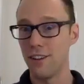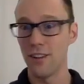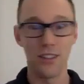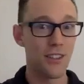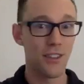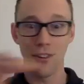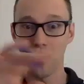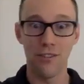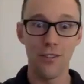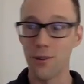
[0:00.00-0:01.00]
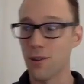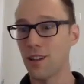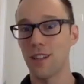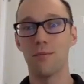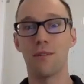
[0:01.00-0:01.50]
You can circle the floor a
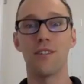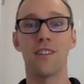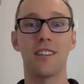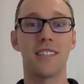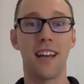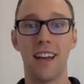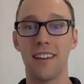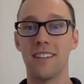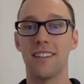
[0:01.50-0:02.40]
little bit of the stands,